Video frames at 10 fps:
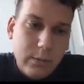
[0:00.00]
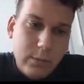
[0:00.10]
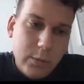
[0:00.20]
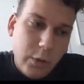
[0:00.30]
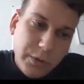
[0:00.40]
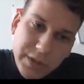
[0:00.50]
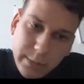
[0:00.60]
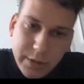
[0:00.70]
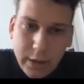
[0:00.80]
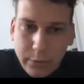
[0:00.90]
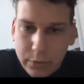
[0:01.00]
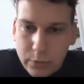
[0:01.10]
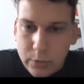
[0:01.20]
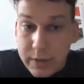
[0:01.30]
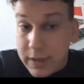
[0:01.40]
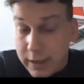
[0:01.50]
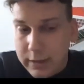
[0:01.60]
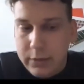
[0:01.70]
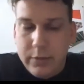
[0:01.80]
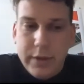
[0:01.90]
concepts how to design
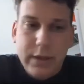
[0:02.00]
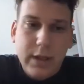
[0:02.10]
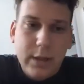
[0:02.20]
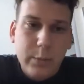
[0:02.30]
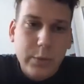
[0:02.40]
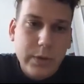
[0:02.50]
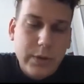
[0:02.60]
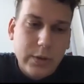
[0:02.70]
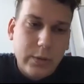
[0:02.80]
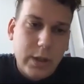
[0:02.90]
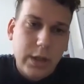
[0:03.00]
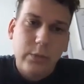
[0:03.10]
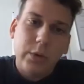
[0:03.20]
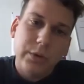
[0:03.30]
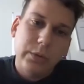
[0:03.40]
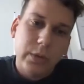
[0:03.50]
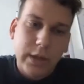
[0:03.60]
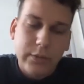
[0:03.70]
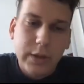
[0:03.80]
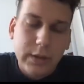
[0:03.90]
university campus. So I want to
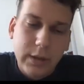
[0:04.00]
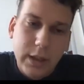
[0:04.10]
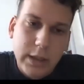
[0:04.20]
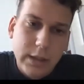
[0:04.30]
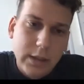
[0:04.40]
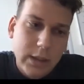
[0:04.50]
have it like